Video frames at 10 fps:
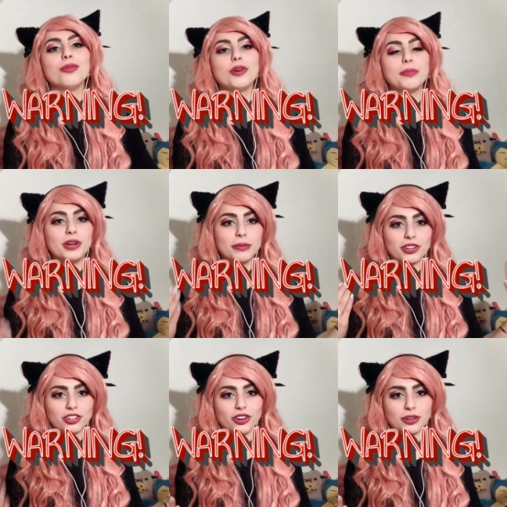what pretty
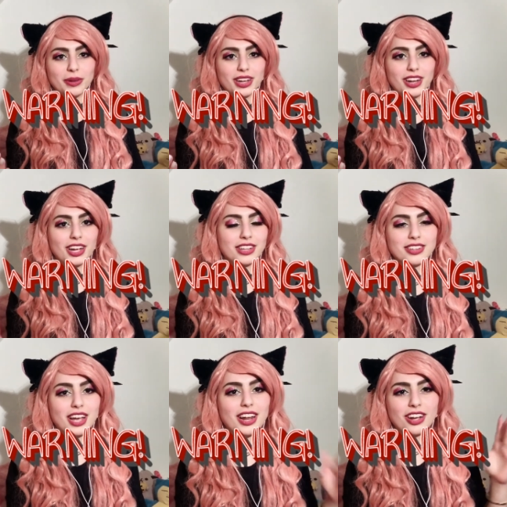much annoyed me, like I
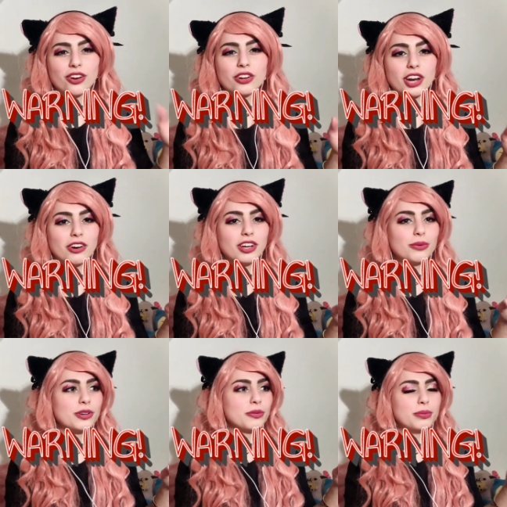said,
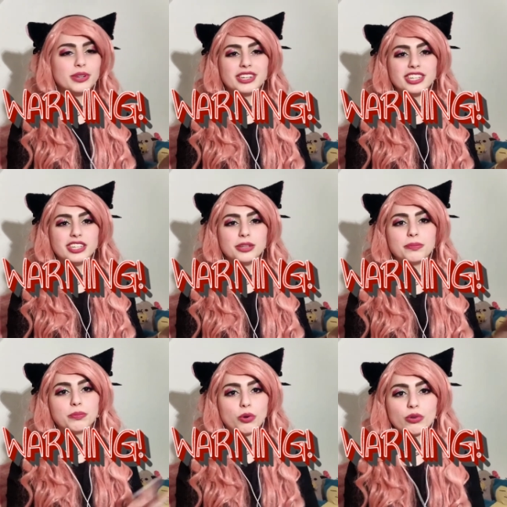Onodera was
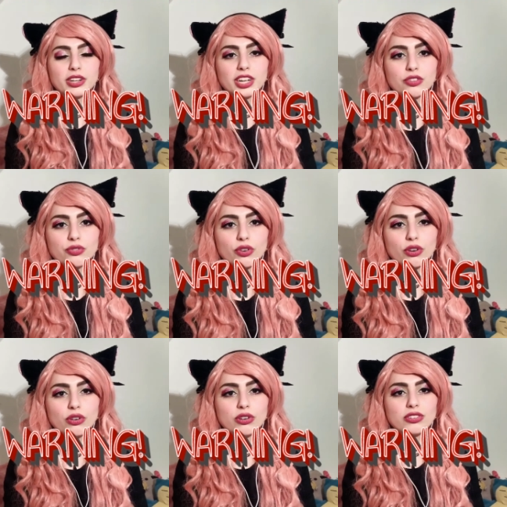pretty boring at
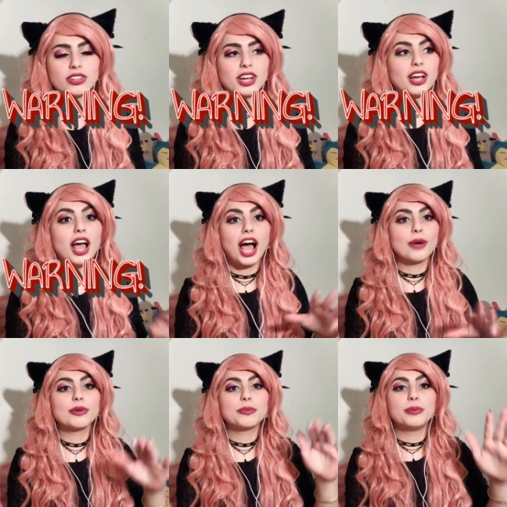first.
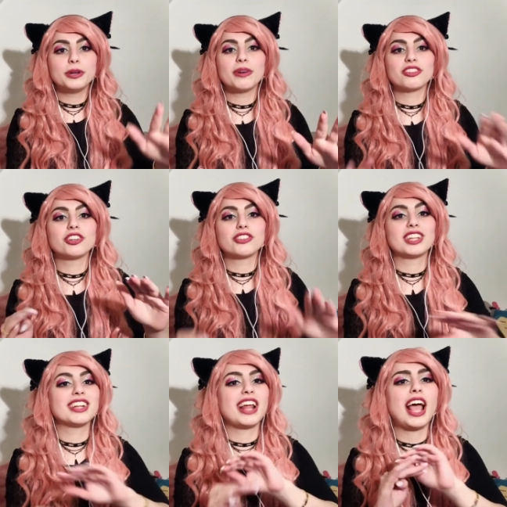I was pretty much
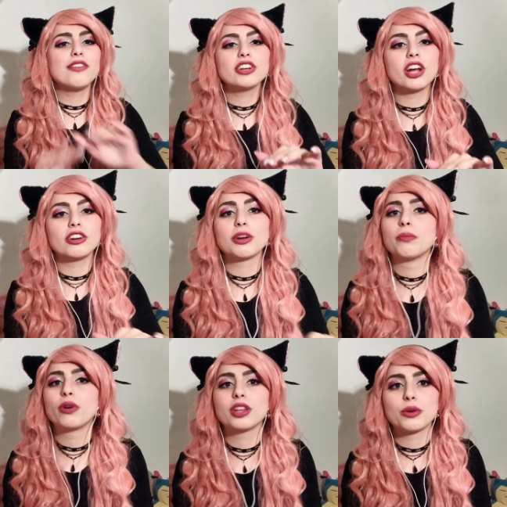interested in every character
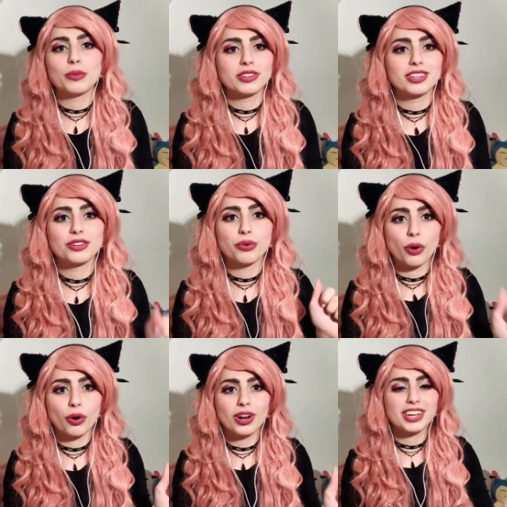more than I was into
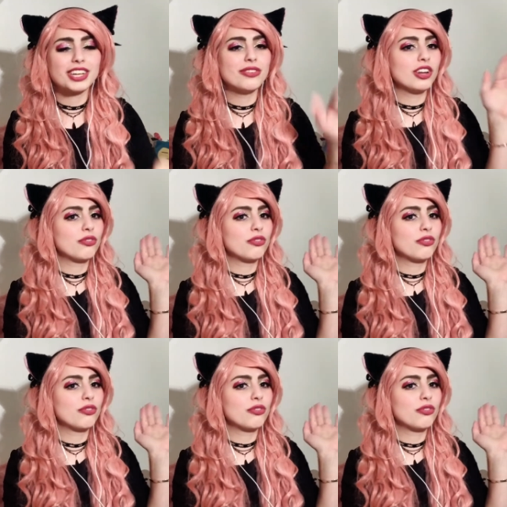her. Even